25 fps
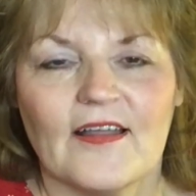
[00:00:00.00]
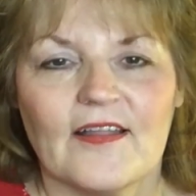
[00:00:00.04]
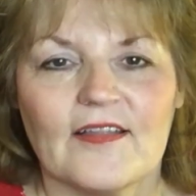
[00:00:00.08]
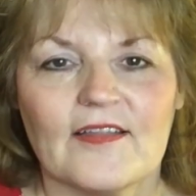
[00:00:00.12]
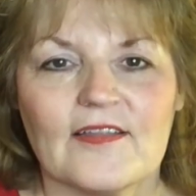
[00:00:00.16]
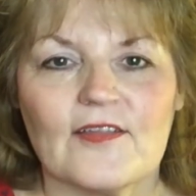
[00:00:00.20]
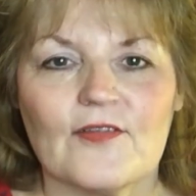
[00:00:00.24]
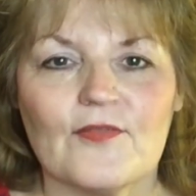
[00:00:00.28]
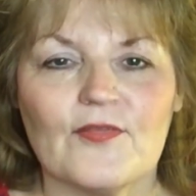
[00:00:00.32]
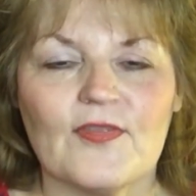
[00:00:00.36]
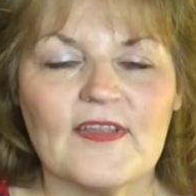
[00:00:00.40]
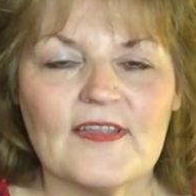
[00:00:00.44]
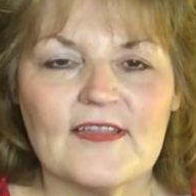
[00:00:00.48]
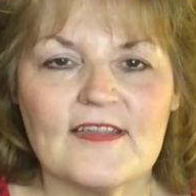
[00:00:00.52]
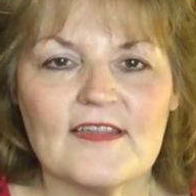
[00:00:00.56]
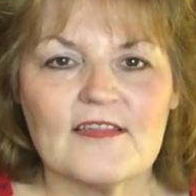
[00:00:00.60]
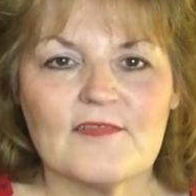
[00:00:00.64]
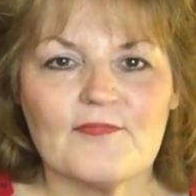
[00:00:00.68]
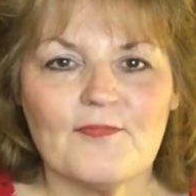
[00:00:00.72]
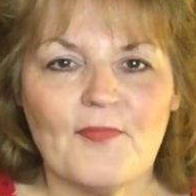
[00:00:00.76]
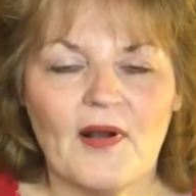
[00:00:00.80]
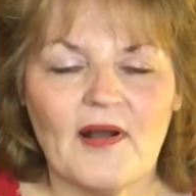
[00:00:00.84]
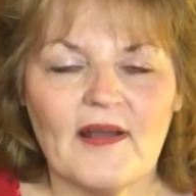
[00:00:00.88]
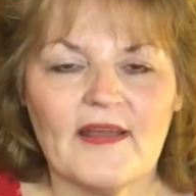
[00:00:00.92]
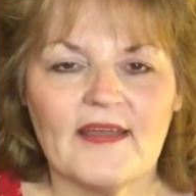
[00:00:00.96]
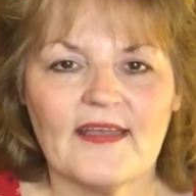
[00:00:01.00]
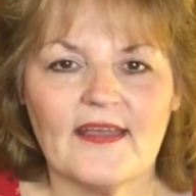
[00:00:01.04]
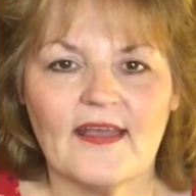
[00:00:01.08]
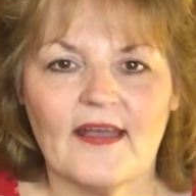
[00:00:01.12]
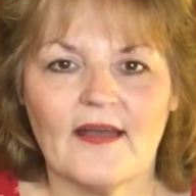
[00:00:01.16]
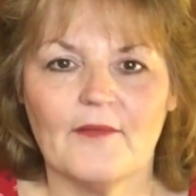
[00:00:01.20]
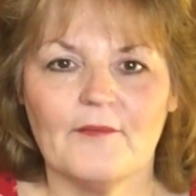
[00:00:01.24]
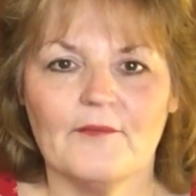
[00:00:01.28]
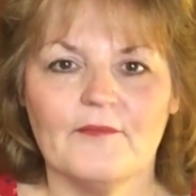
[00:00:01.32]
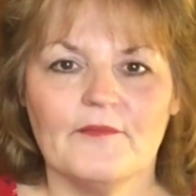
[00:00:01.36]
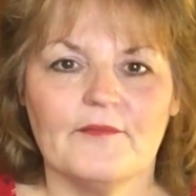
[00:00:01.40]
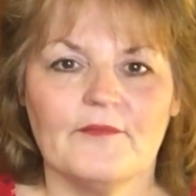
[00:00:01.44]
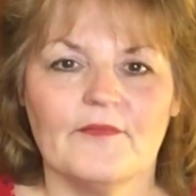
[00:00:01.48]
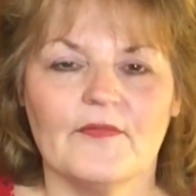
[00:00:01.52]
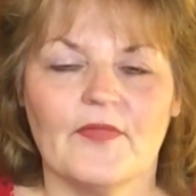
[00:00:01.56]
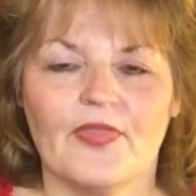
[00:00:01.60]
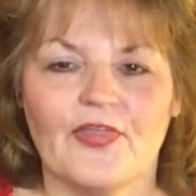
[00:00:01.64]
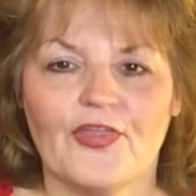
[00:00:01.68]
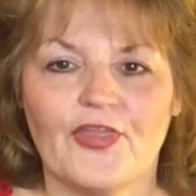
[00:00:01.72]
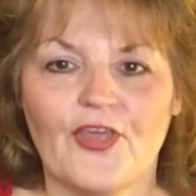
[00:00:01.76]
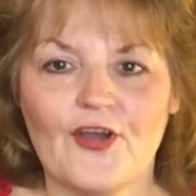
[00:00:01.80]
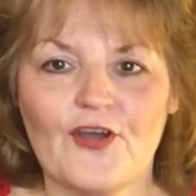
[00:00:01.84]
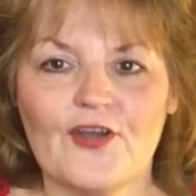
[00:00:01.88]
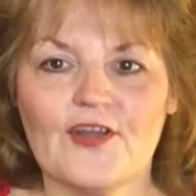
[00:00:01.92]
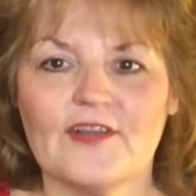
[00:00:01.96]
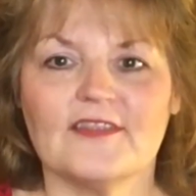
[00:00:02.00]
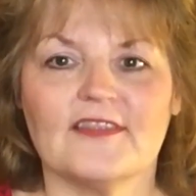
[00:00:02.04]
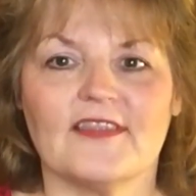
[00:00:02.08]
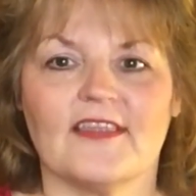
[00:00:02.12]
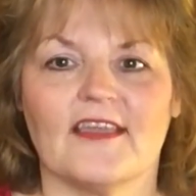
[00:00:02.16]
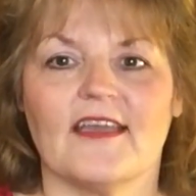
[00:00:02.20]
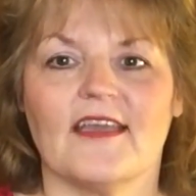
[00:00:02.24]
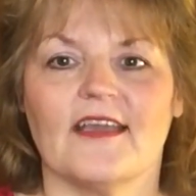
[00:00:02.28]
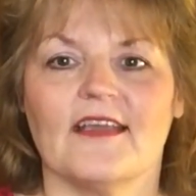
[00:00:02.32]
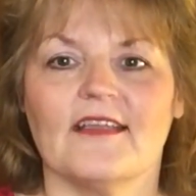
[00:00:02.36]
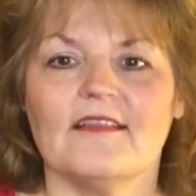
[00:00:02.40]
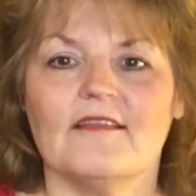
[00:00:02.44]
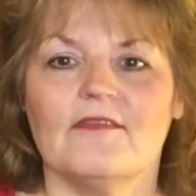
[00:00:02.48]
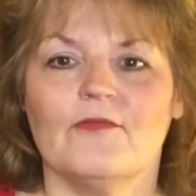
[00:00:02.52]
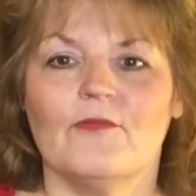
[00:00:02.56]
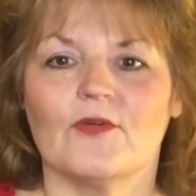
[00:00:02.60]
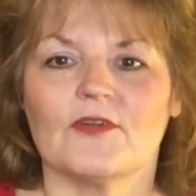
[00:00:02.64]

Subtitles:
So this is my third thing,